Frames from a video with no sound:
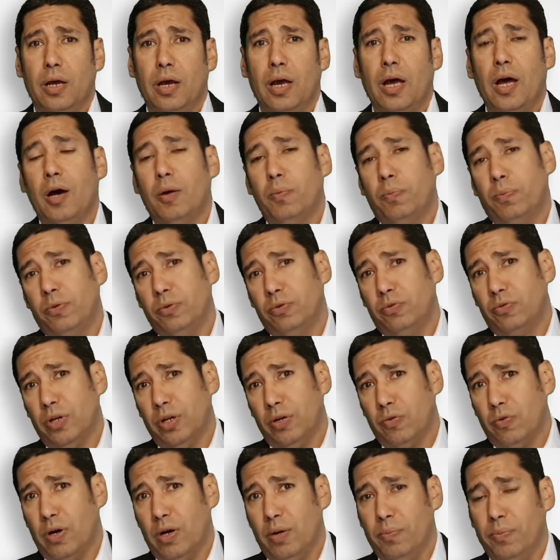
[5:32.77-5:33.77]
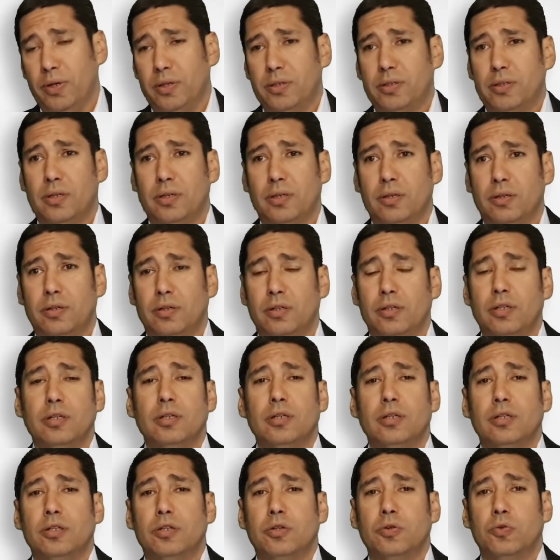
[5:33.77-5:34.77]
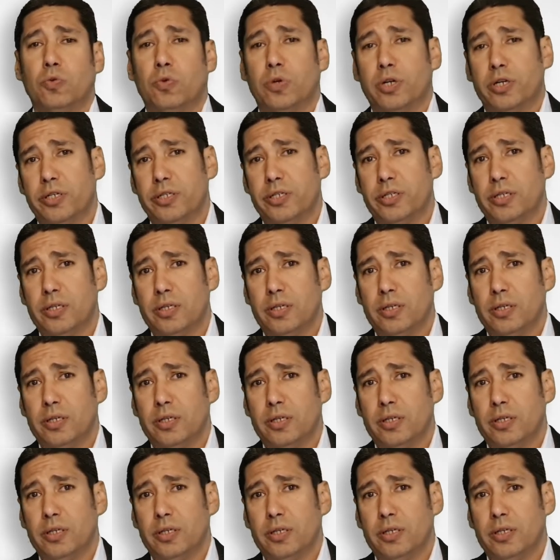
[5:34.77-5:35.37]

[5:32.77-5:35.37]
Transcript: output requirements towards